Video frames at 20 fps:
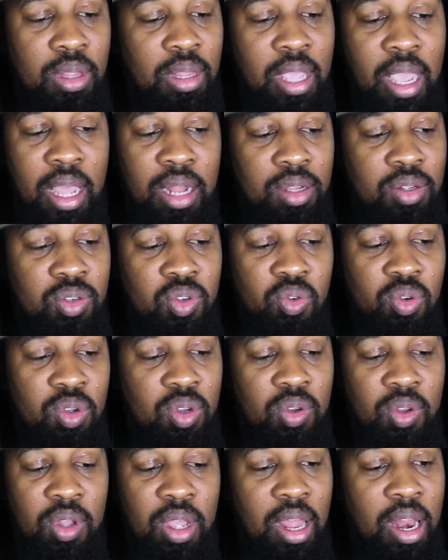That looks
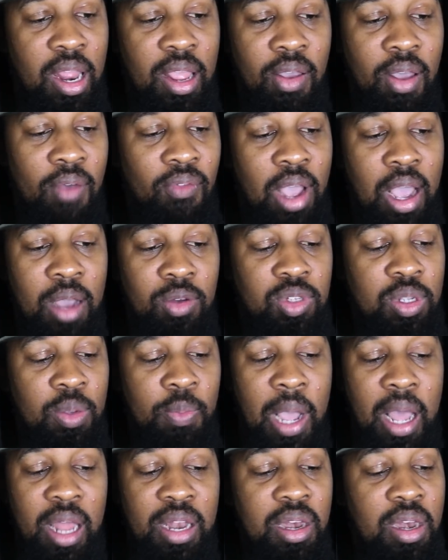real. And if I was
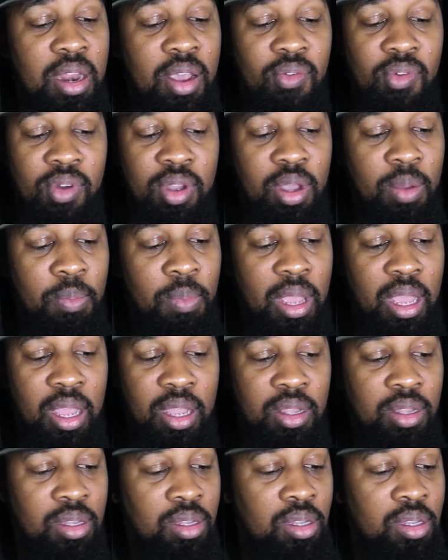him, I'd never come back.